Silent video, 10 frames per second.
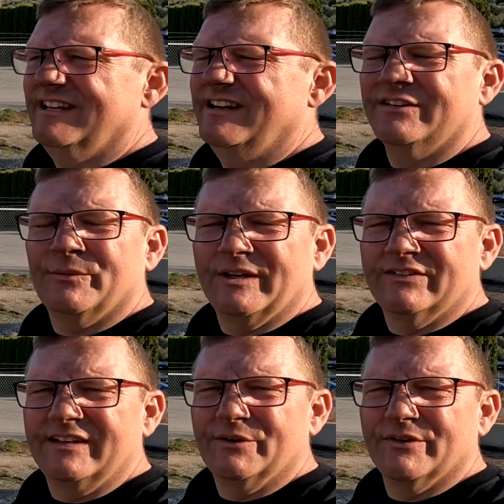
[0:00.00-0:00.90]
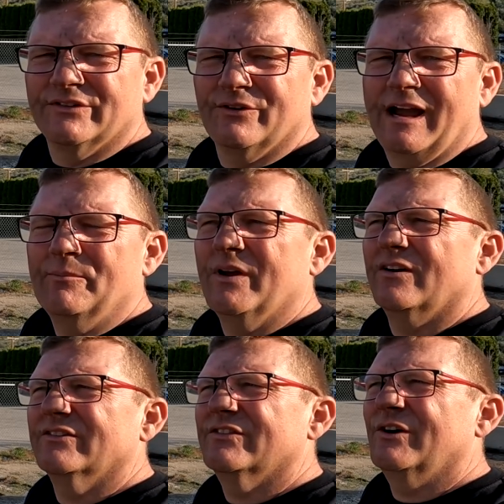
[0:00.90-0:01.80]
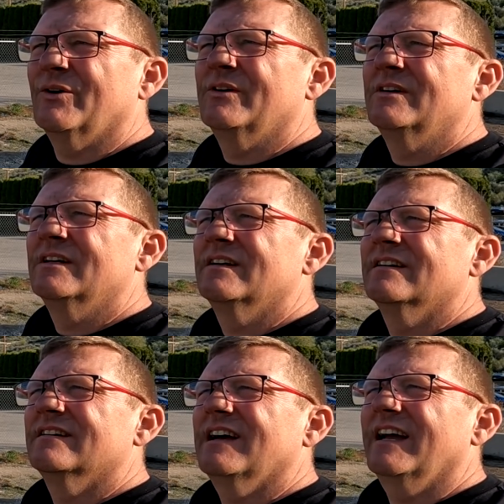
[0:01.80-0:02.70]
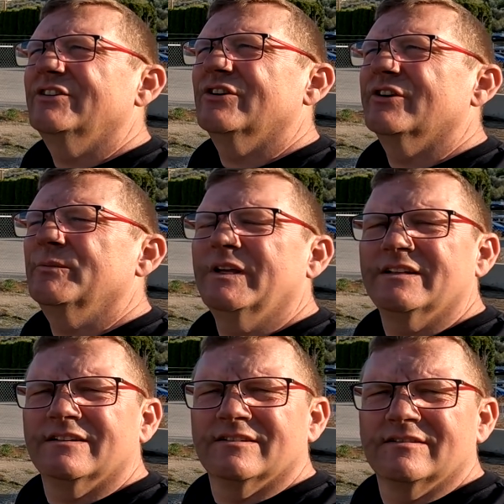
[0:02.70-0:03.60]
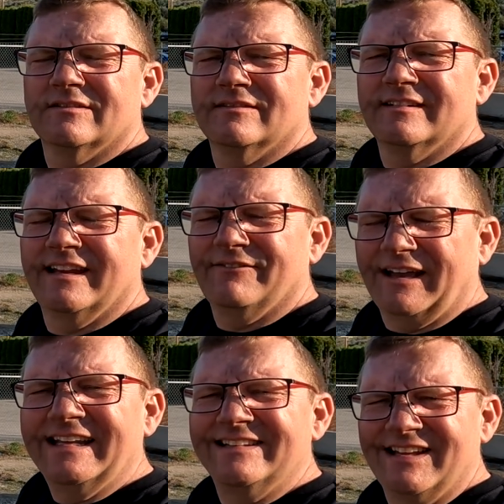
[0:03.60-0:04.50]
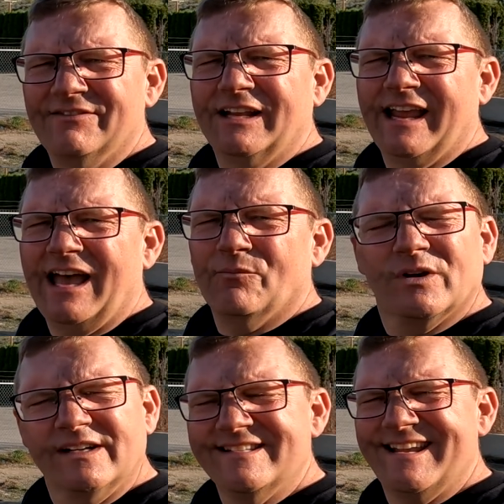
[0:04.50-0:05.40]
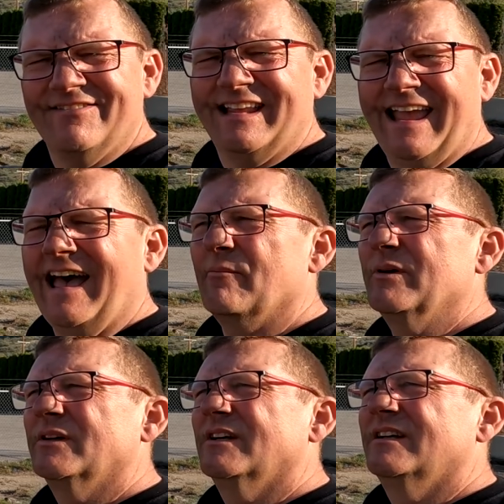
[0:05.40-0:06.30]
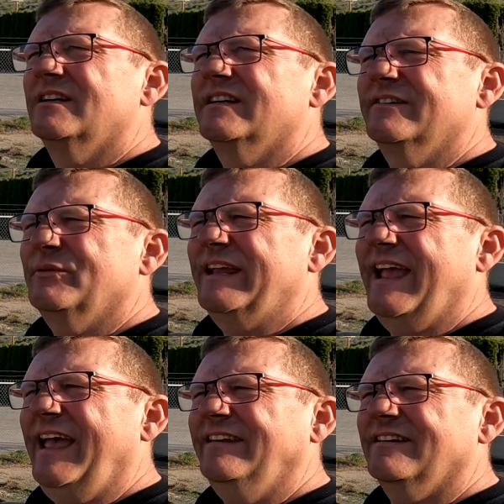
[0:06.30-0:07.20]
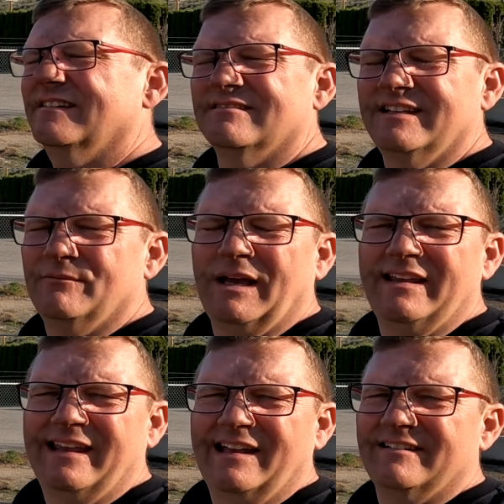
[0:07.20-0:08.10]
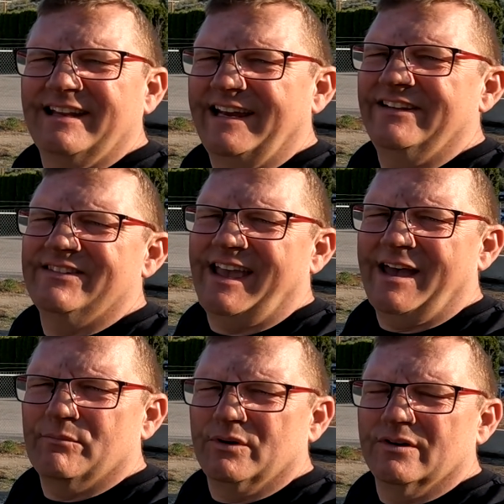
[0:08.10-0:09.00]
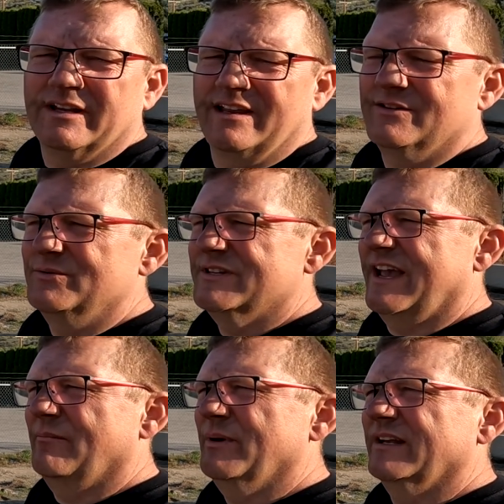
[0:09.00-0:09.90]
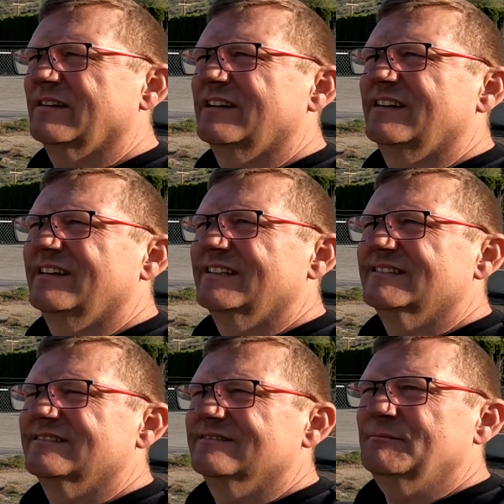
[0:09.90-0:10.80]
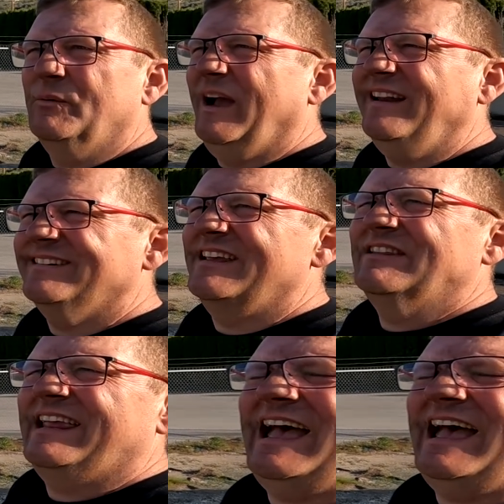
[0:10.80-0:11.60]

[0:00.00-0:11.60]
he doesn't want to see it go to the scrapyard. So I assured him that if I can save the cab, we're going to save the cab, and if we can't, it might get Kenny's cab or K2's cab. But we got to save the